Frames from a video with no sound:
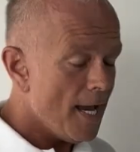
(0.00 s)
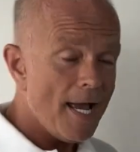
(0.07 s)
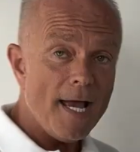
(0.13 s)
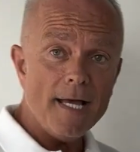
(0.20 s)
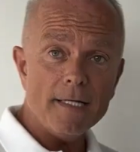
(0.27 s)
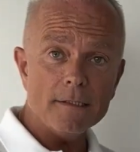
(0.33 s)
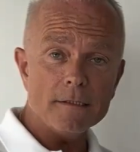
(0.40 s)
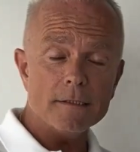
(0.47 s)

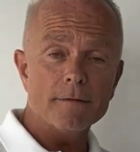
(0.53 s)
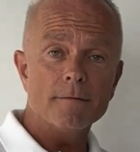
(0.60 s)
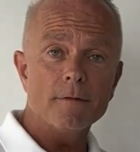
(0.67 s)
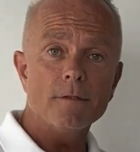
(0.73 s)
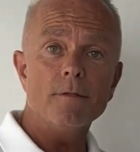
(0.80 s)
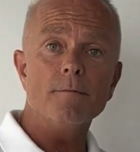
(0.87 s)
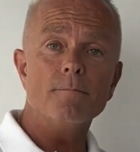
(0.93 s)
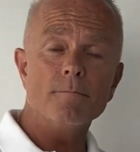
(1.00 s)
And
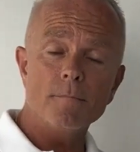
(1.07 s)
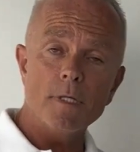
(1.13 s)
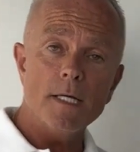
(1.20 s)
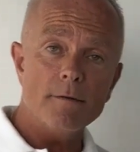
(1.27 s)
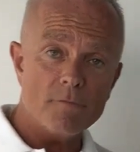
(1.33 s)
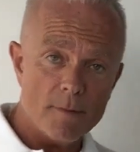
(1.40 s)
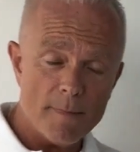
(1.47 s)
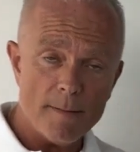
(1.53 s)

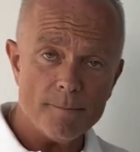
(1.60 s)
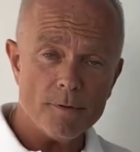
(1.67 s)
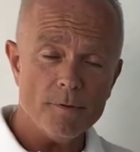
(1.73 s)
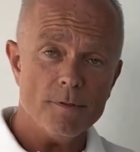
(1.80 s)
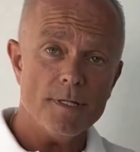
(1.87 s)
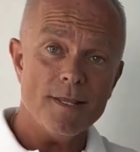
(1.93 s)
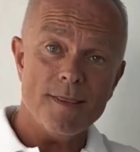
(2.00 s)
remember,